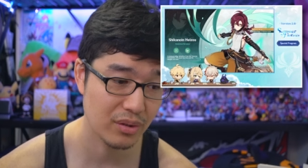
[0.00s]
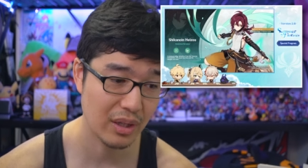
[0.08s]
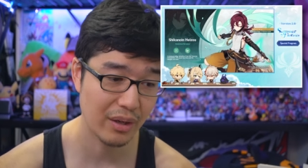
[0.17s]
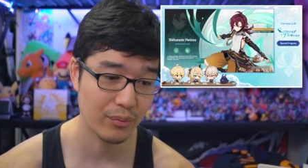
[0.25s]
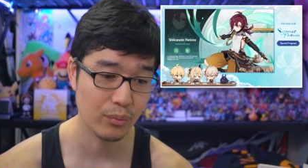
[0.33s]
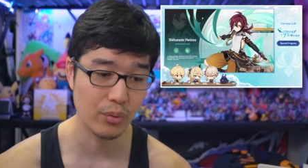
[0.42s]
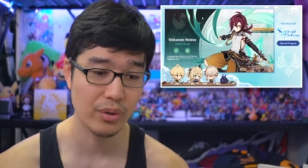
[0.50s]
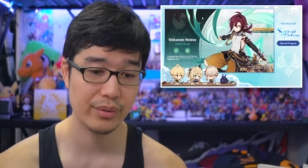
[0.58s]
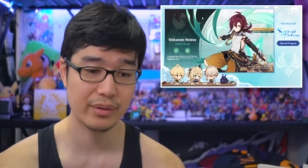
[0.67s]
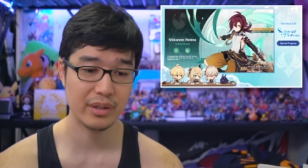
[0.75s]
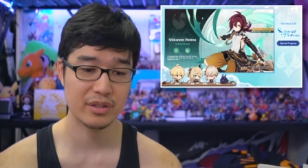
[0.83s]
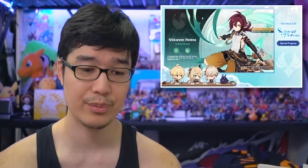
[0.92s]
that
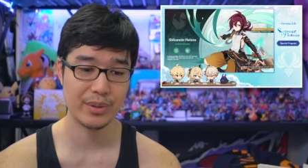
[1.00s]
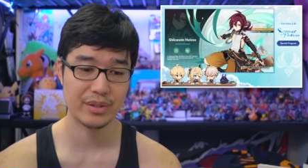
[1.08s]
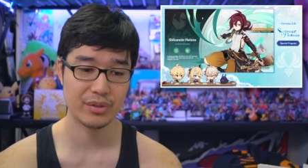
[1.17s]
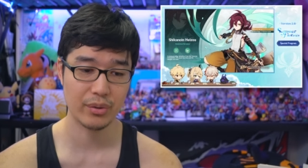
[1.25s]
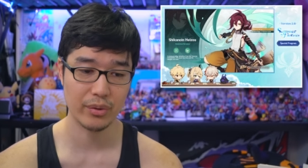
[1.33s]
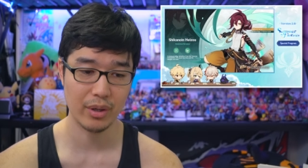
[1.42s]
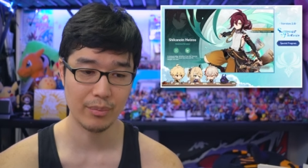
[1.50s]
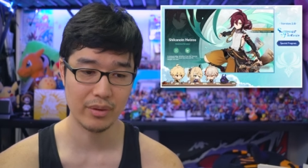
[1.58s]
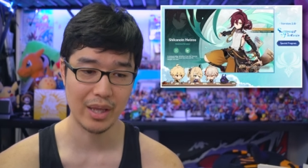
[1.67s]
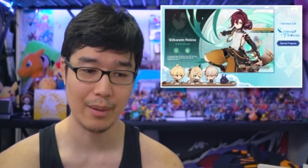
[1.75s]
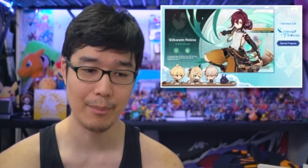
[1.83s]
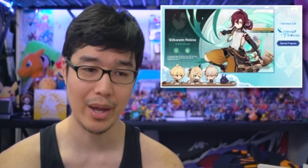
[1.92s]
really needs to be stirred up
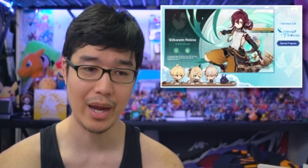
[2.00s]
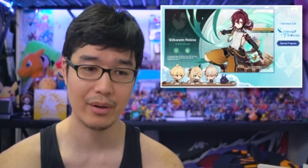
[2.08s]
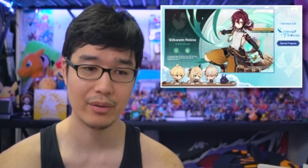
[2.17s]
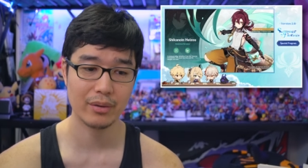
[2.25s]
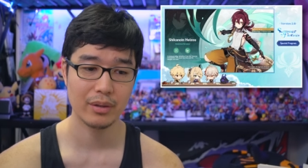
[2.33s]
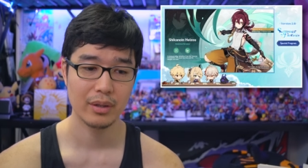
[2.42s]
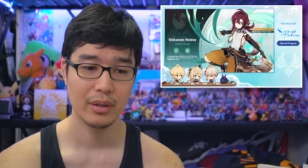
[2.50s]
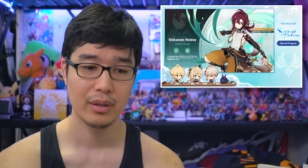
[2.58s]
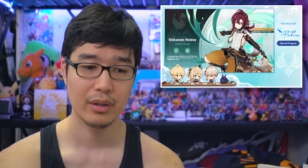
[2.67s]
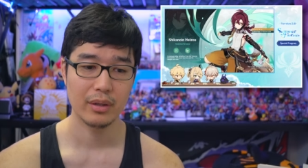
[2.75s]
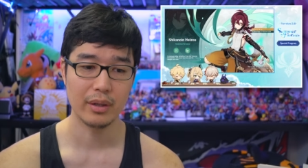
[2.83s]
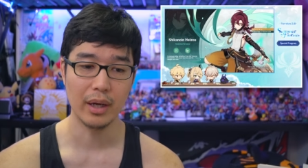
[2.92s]
in that matter,
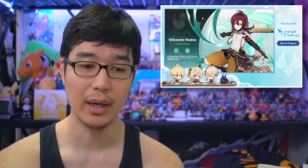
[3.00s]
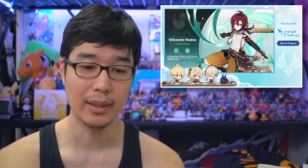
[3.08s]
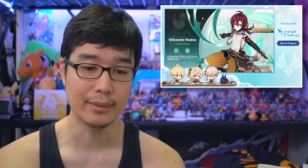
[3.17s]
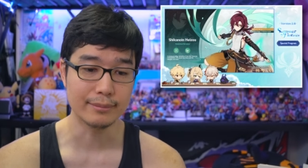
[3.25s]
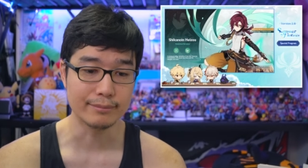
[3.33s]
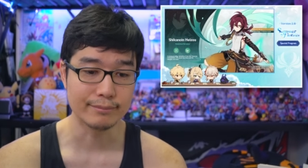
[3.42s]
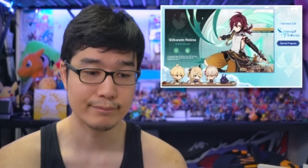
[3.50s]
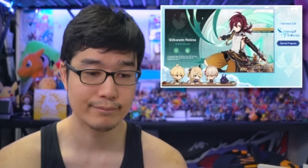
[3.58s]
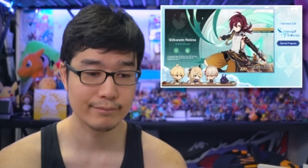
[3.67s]
um,